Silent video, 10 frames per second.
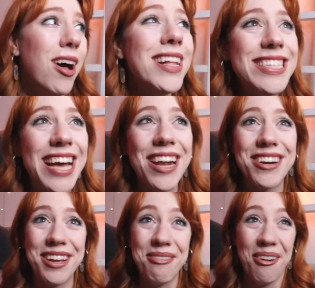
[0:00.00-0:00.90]
on
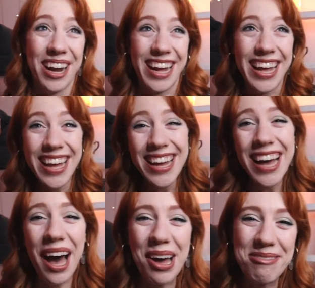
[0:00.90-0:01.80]
Saturday morning
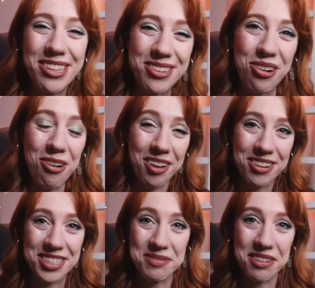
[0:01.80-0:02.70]
um, to go home and go
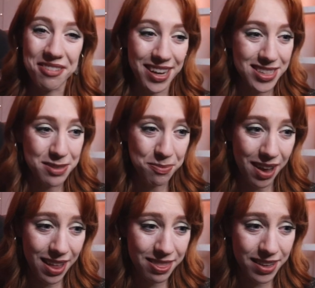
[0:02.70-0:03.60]
see my friends.
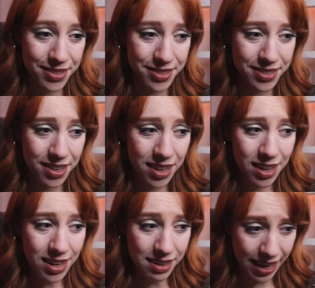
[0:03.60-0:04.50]
But this
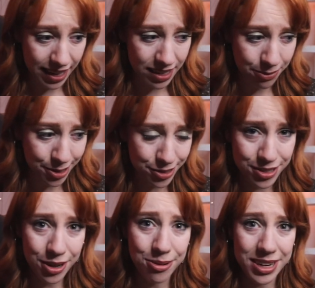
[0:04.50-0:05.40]
night was
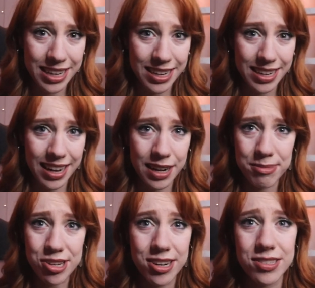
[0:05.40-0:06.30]
so needed. And I'm
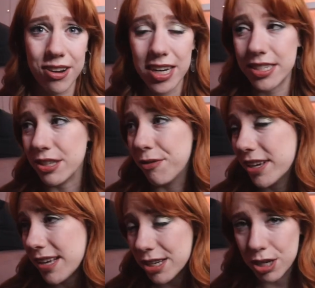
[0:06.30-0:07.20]
sorry I just cried to you. If you
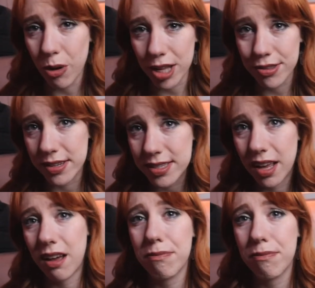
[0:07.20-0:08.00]
guys actually watch this, like,